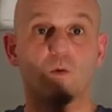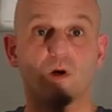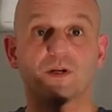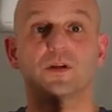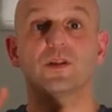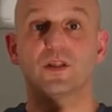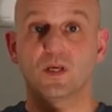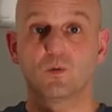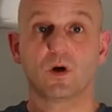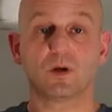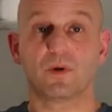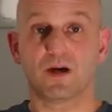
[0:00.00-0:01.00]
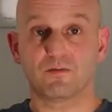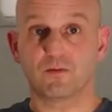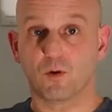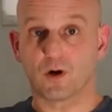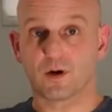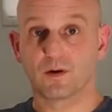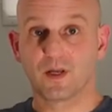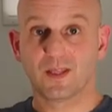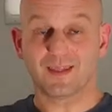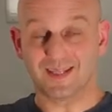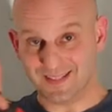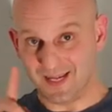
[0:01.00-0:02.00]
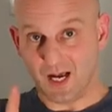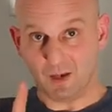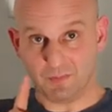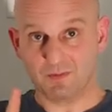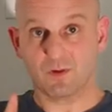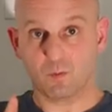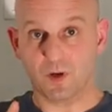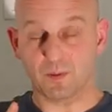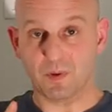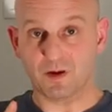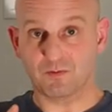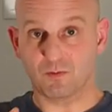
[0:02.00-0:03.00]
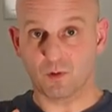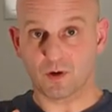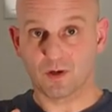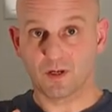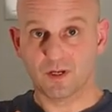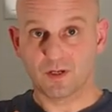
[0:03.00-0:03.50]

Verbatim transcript: want the one by four, the top of the one by four